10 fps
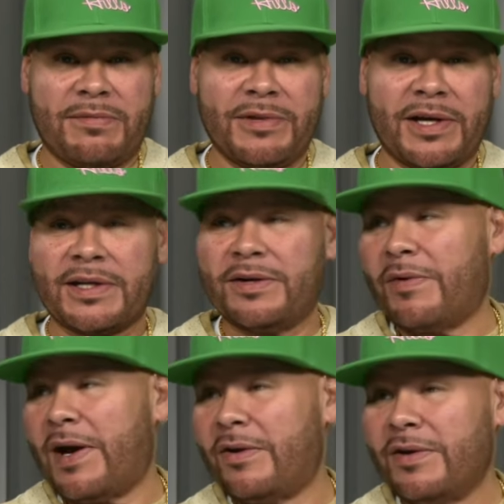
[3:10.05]
I'm looking
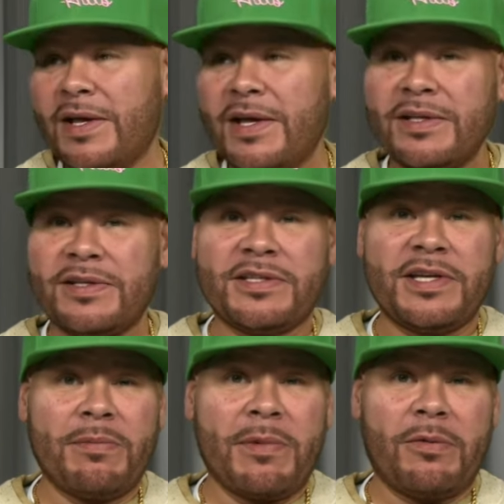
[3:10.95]
around to
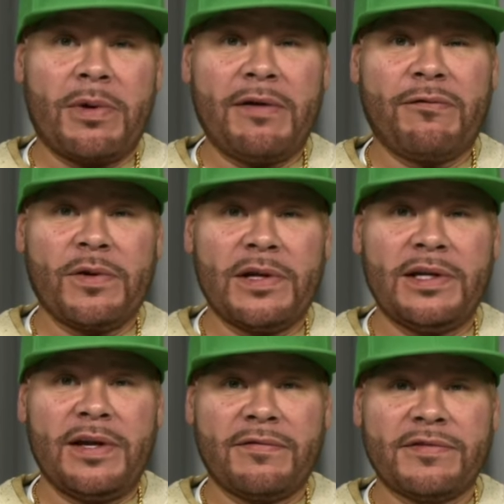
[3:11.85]
see if my wife
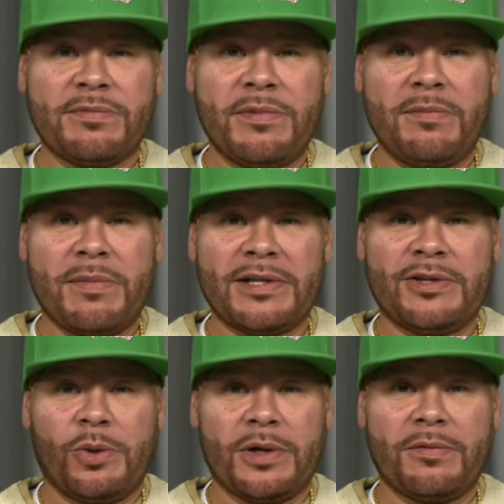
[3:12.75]
really loves me, my
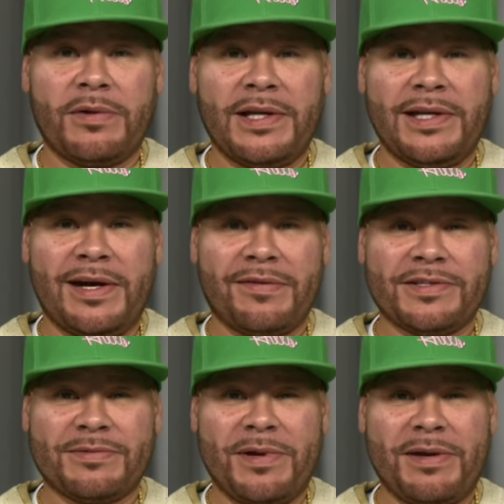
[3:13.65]
daughter really
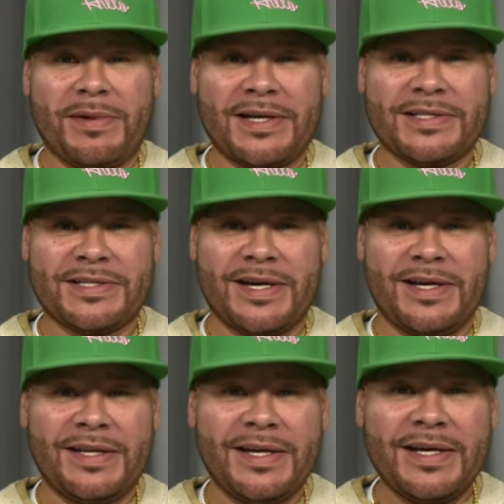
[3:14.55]
loves me, my
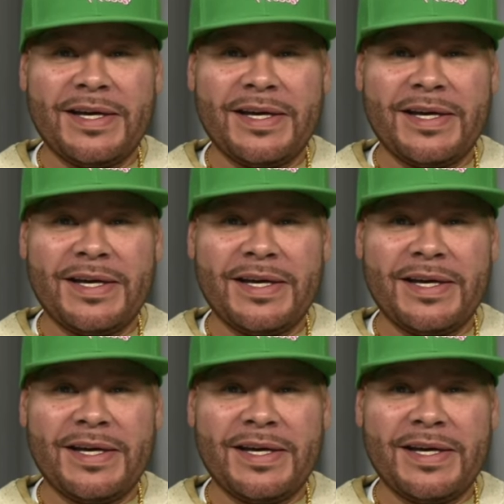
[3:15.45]
son.